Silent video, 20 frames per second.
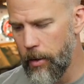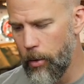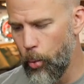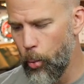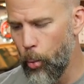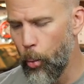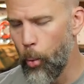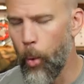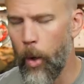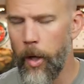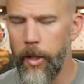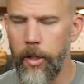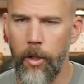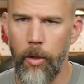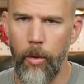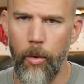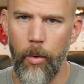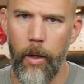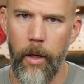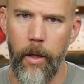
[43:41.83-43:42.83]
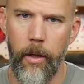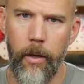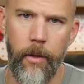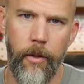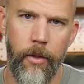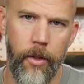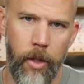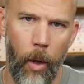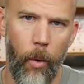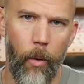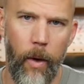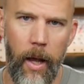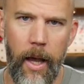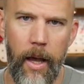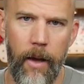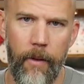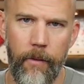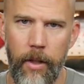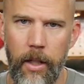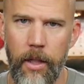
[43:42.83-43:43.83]
what you don't
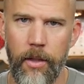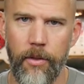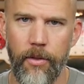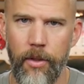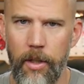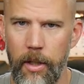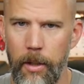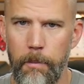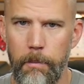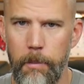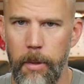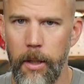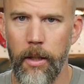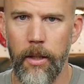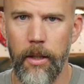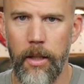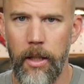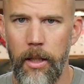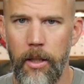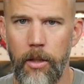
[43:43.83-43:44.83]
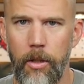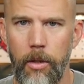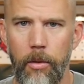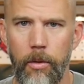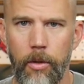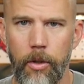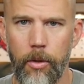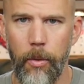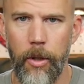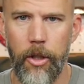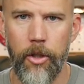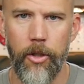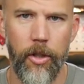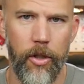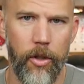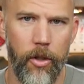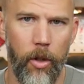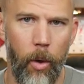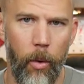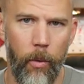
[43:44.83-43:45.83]
have is the ability to switch
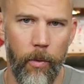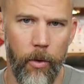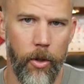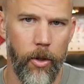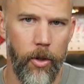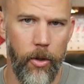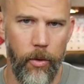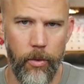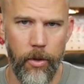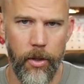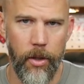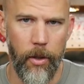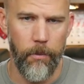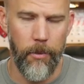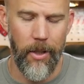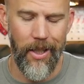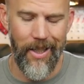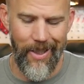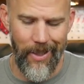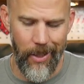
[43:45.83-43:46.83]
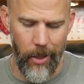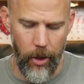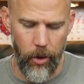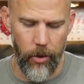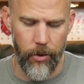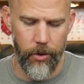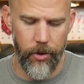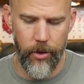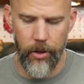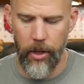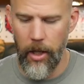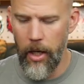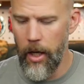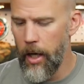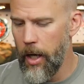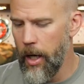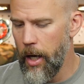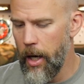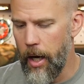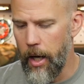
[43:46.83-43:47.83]
this over to something else.
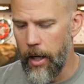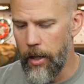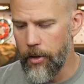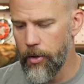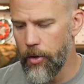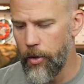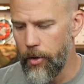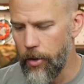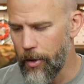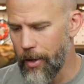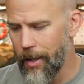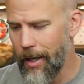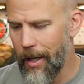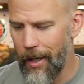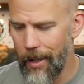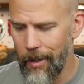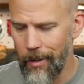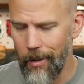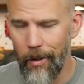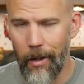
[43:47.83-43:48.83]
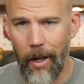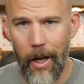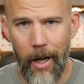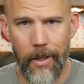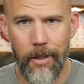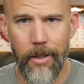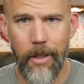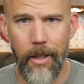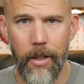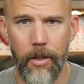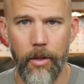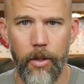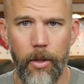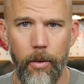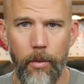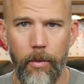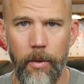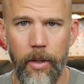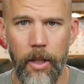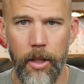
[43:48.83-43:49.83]
Uh, so you're kind of locked
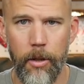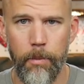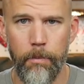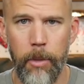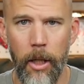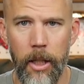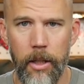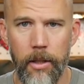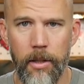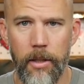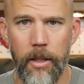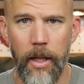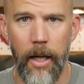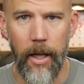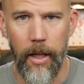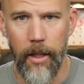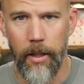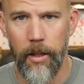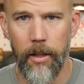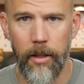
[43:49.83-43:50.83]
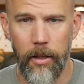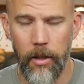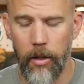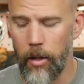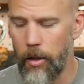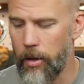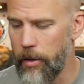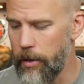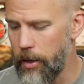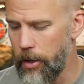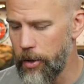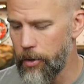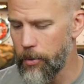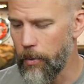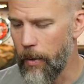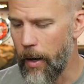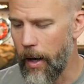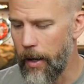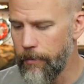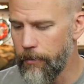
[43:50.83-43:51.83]
into this buttstock on this
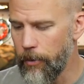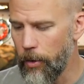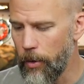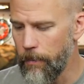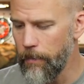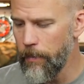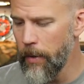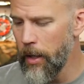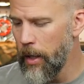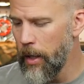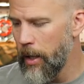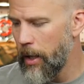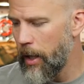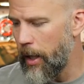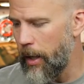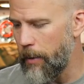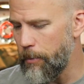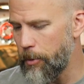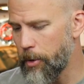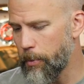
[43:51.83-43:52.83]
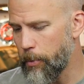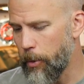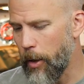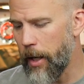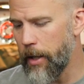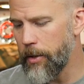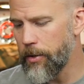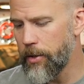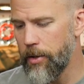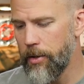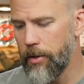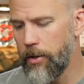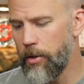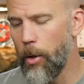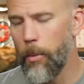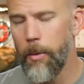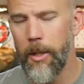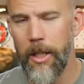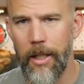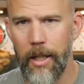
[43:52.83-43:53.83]
rifle. I'm surprised that
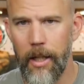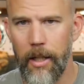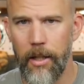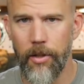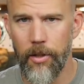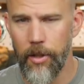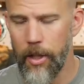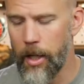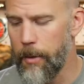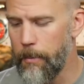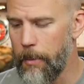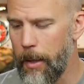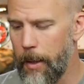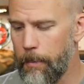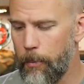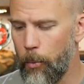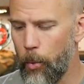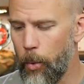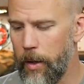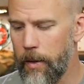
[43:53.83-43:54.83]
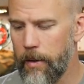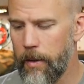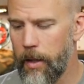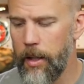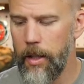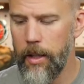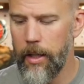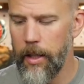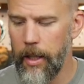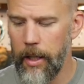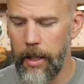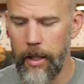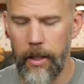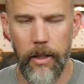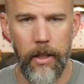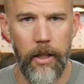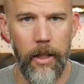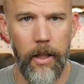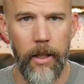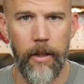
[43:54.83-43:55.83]
nobody yet has come up with any
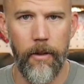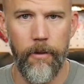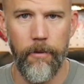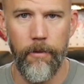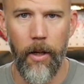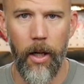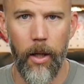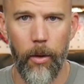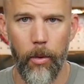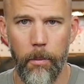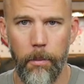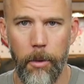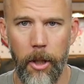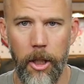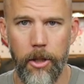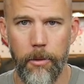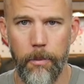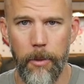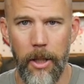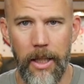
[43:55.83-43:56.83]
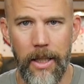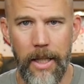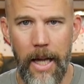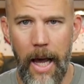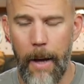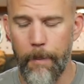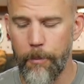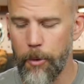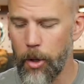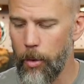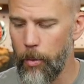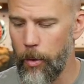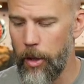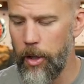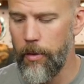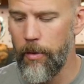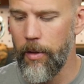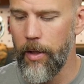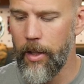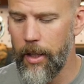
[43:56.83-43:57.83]
kind of uh, replacement adapter where
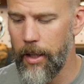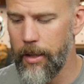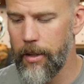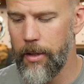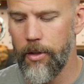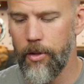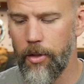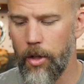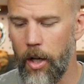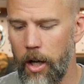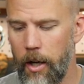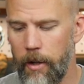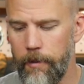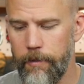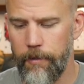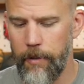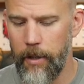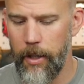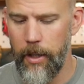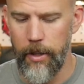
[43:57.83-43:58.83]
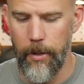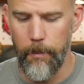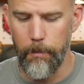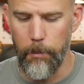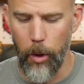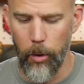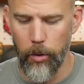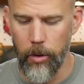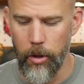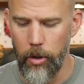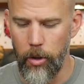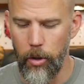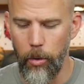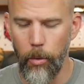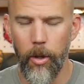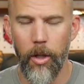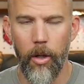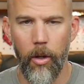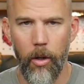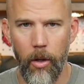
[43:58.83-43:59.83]
you can cut this off and then bolt a new
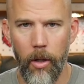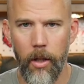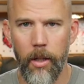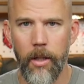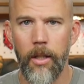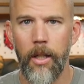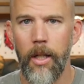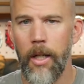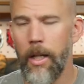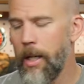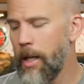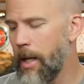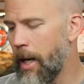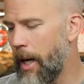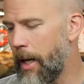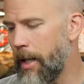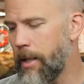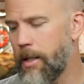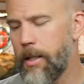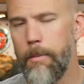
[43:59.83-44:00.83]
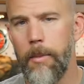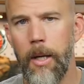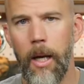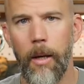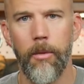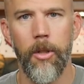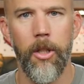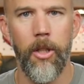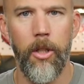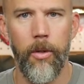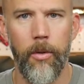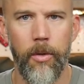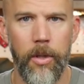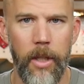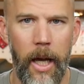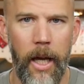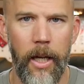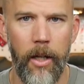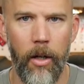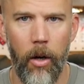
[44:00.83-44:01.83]
one on uh, to be able to use
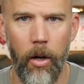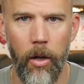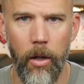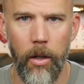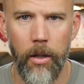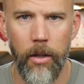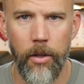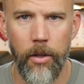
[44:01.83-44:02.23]
A R